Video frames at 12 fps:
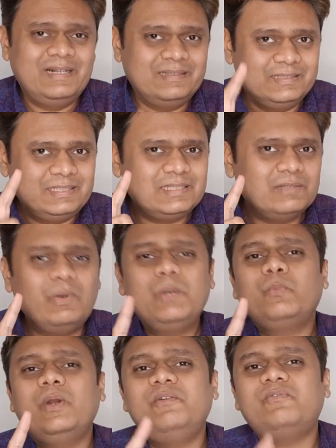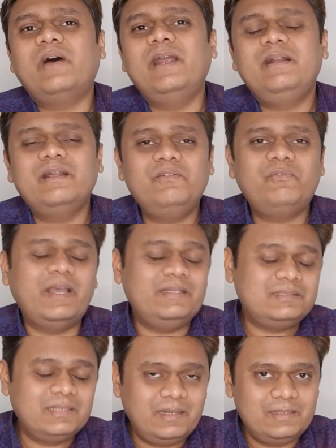This is a 1.5 ton
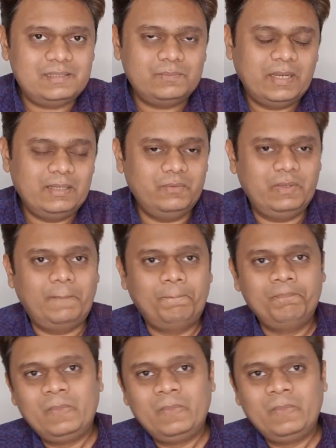5-star AC, by the way.